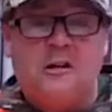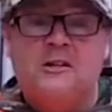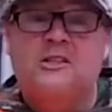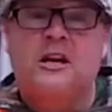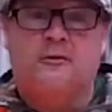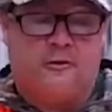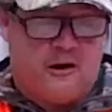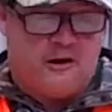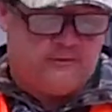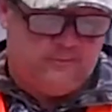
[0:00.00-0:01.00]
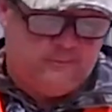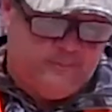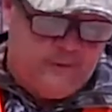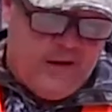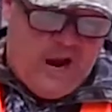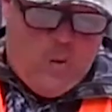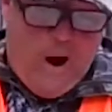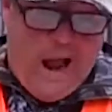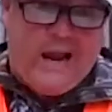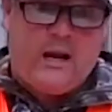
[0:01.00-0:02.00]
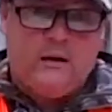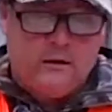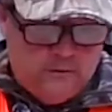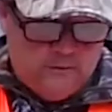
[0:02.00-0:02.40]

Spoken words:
himself around. Ow, whack!